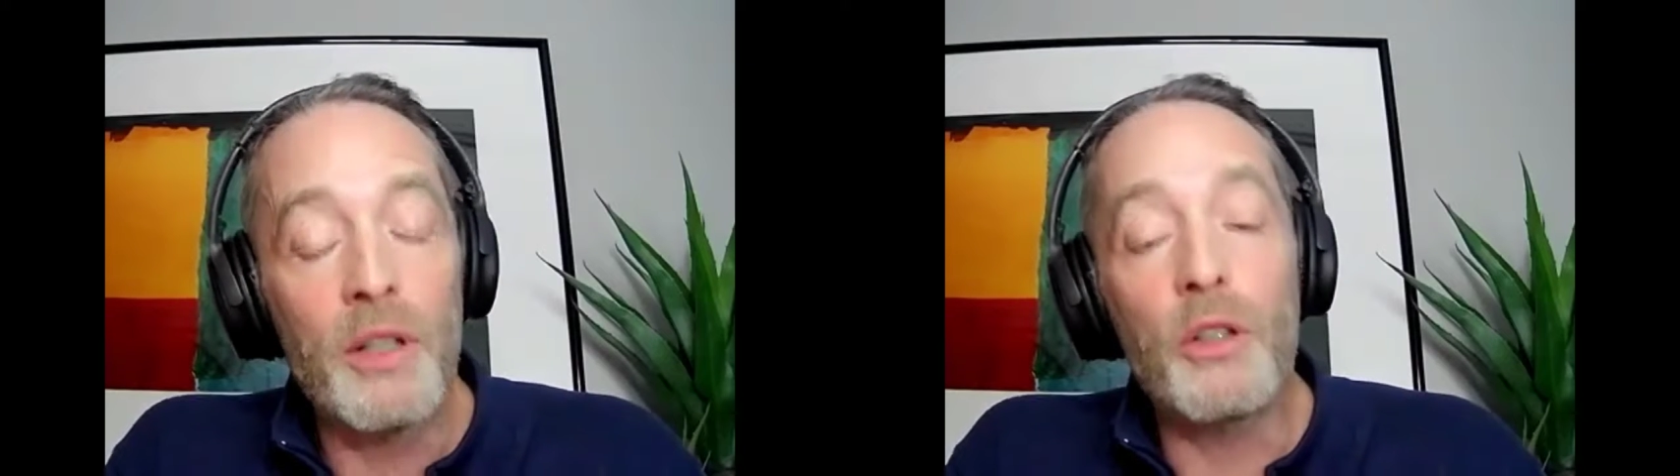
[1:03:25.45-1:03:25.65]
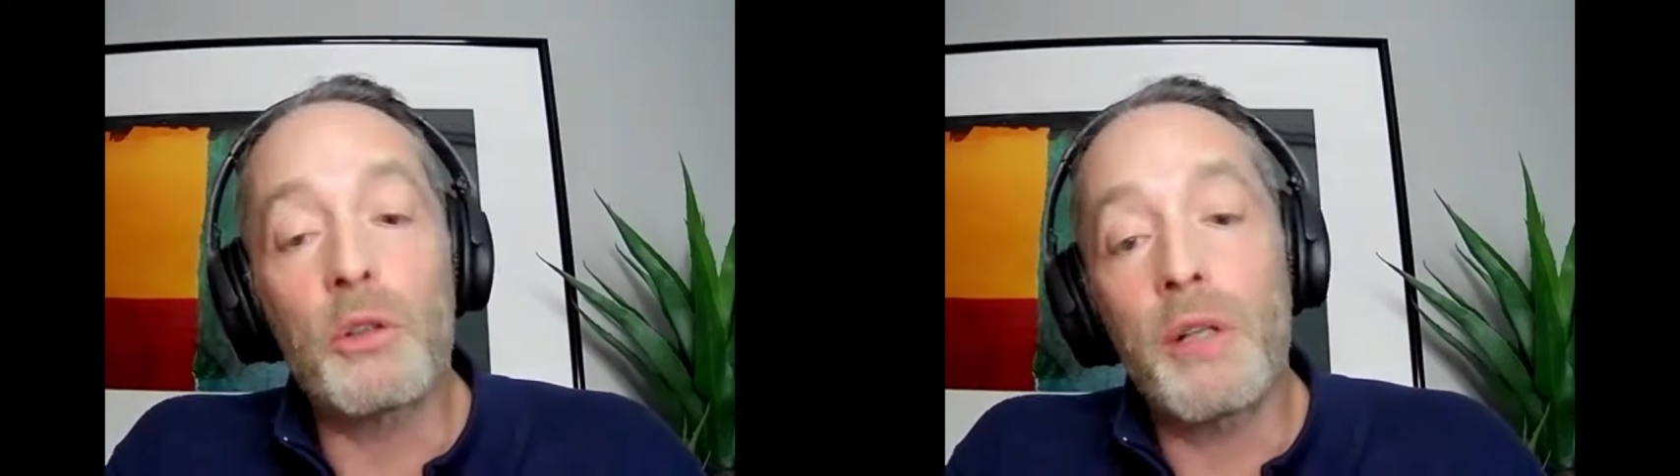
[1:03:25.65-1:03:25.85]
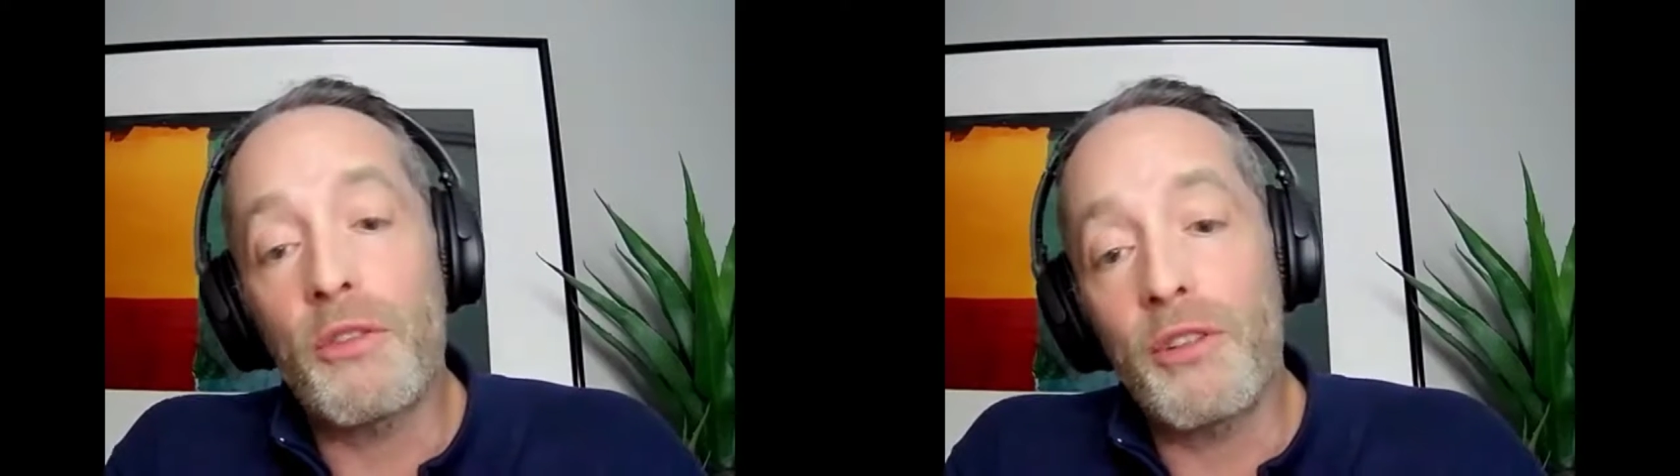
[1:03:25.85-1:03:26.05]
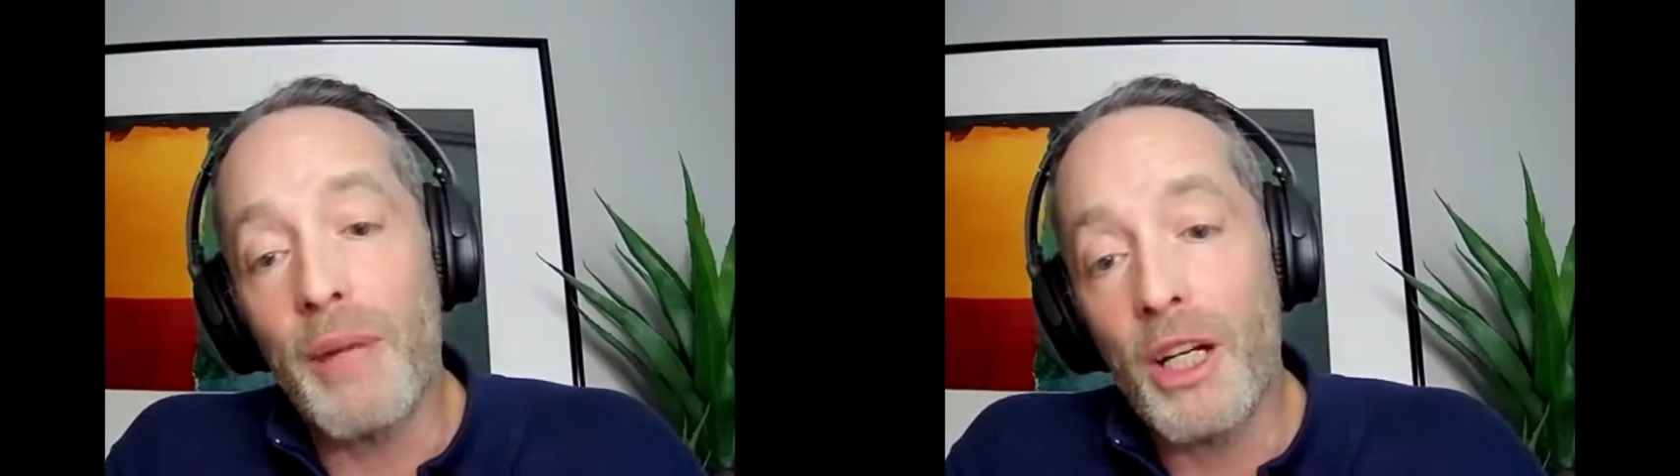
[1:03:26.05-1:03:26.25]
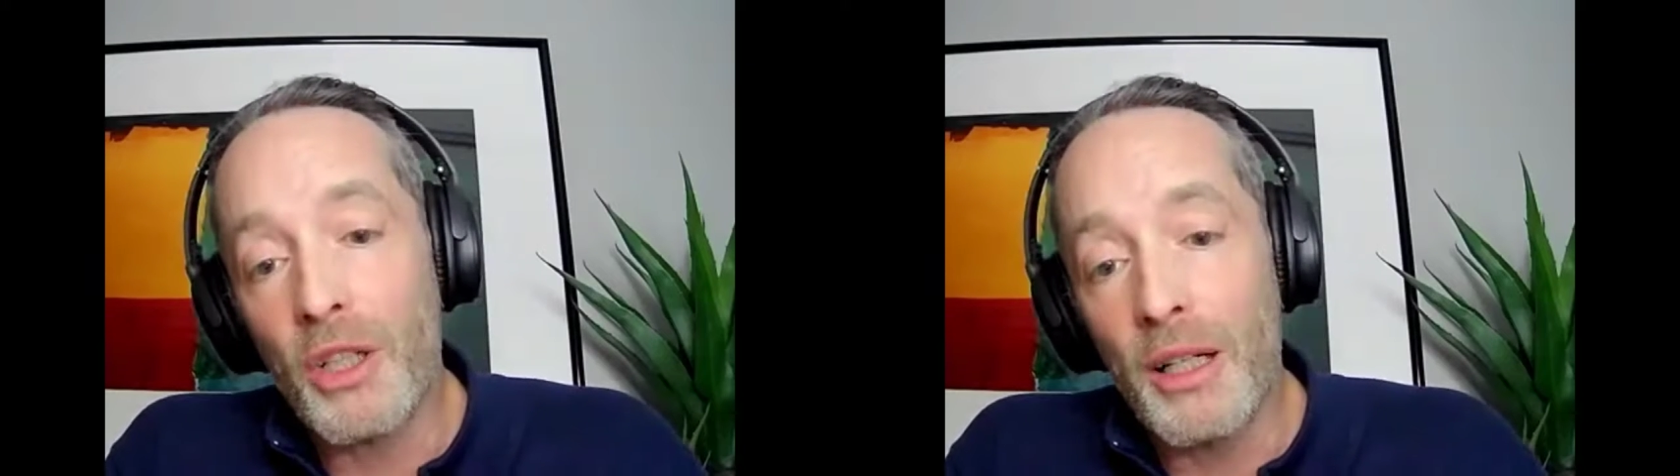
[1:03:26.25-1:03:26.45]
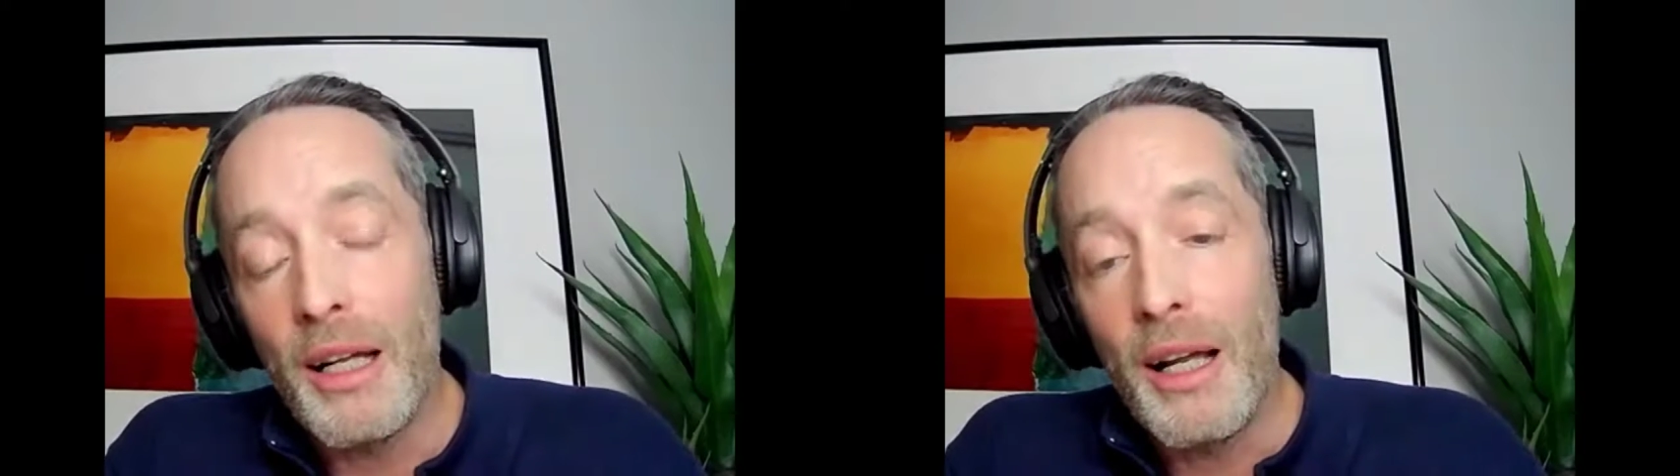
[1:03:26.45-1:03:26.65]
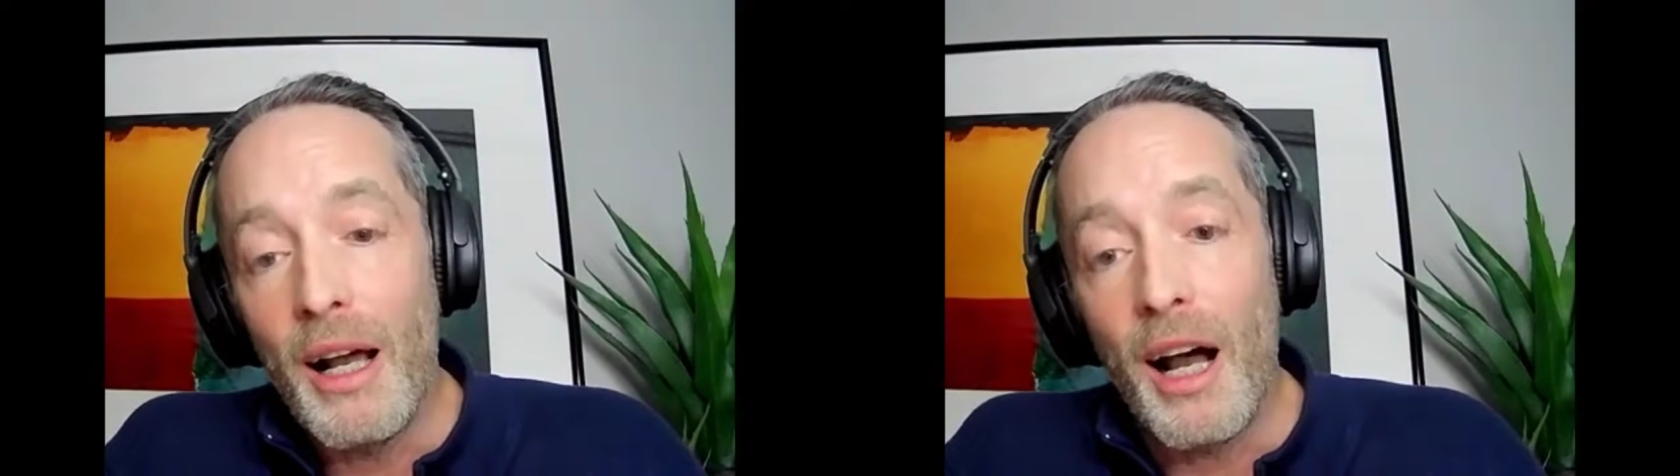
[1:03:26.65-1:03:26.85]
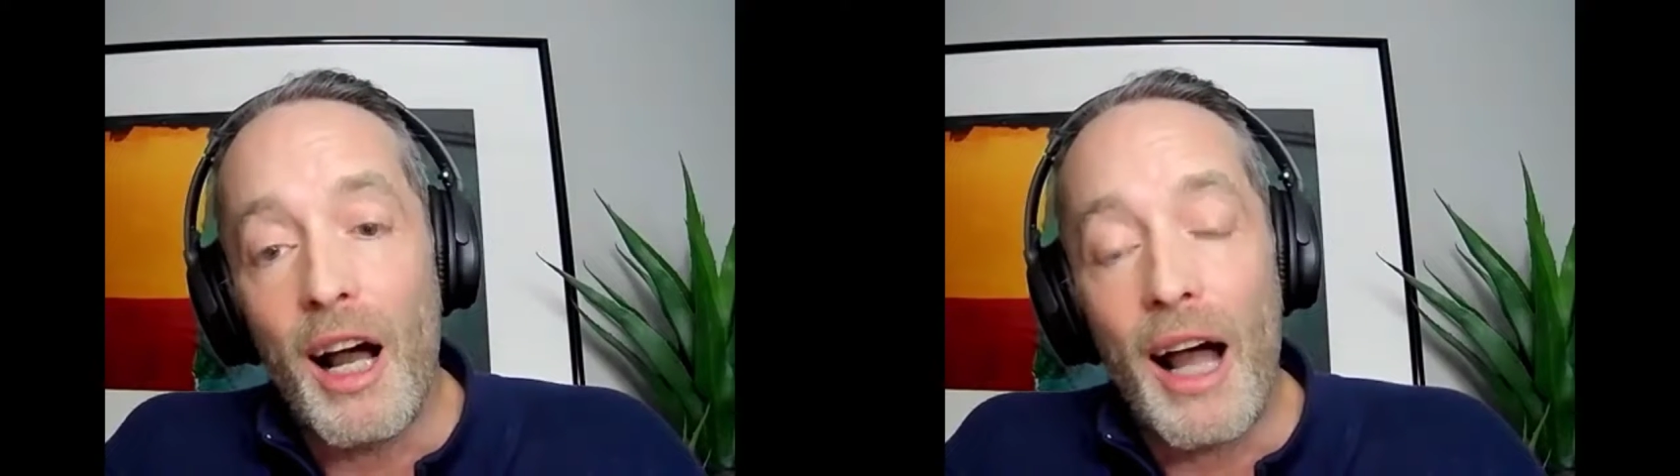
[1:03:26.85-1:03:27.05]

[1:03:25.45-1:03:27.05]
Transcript: of digital transformation